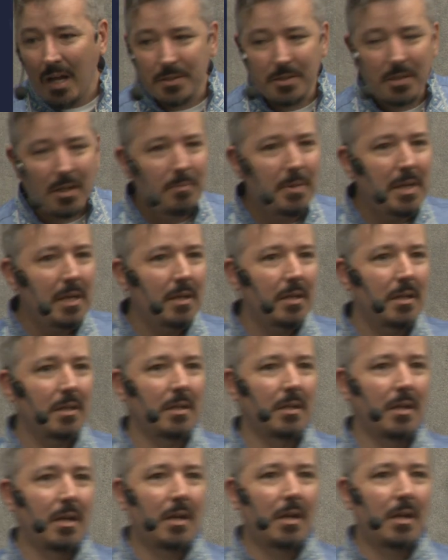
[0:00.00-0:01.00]
So I'm going
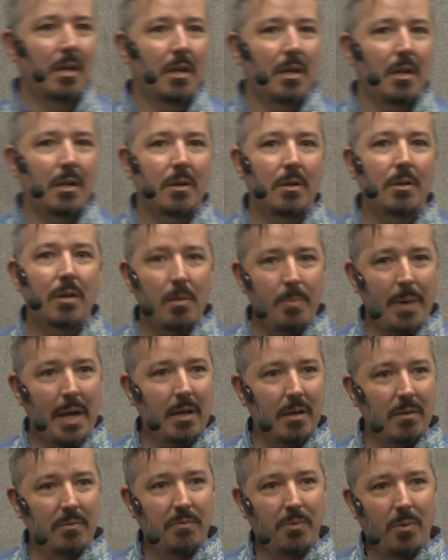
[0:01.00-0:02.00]
to go
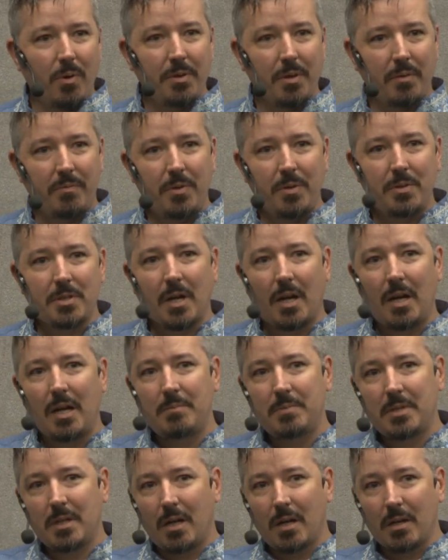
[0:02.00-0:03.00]
back and forth a few
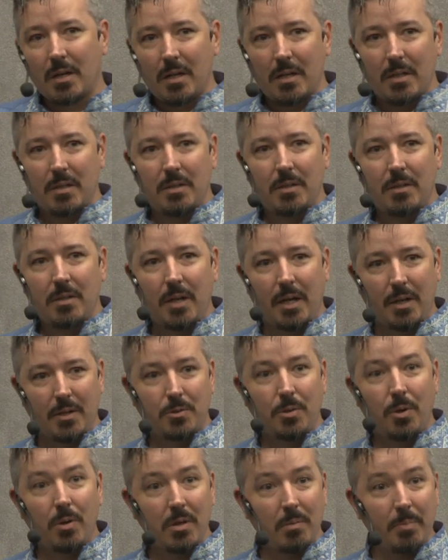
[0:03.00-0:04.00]
times. I'm going to
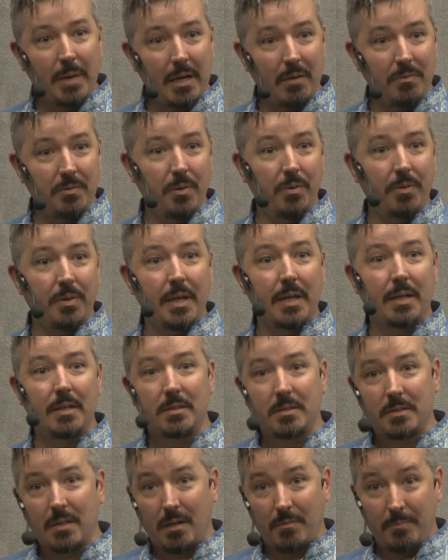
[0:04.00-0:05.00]
like talk about a few
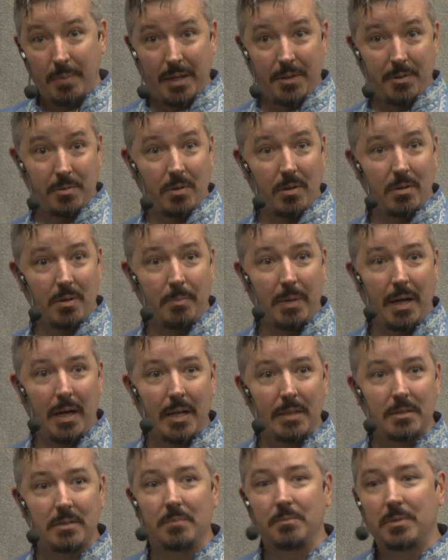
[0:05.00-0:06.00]
things that I've been through in the
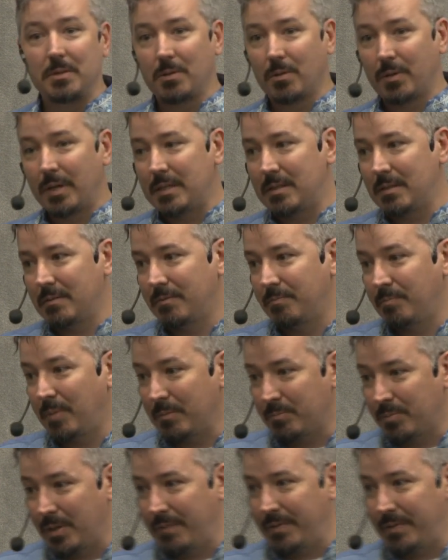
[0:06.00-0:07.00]
past, some stories of
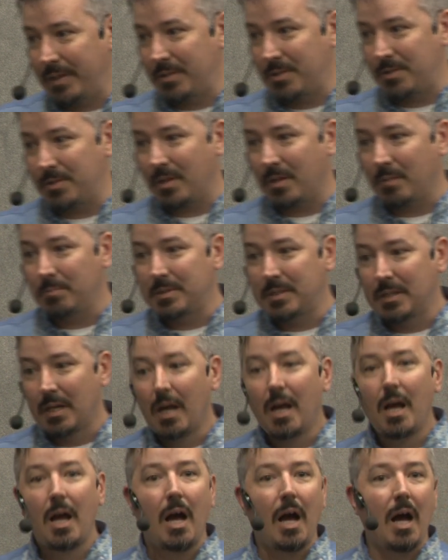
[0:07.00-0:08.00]
previous jobs,
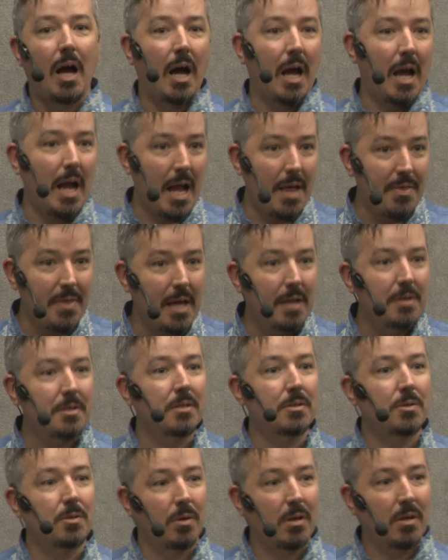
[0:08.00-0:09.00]
and then
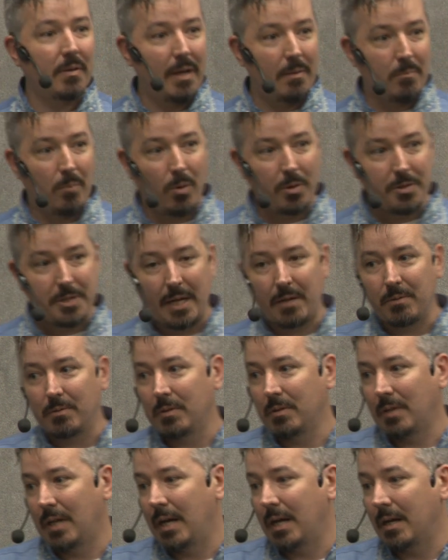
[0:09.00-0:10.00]
just talk about more
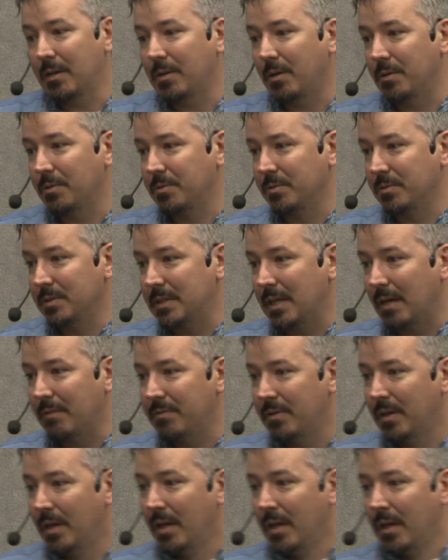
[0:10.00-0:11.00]
general cultural
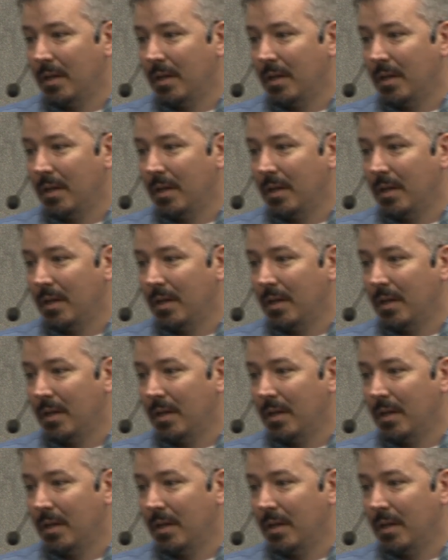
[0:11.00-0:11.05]
stuff.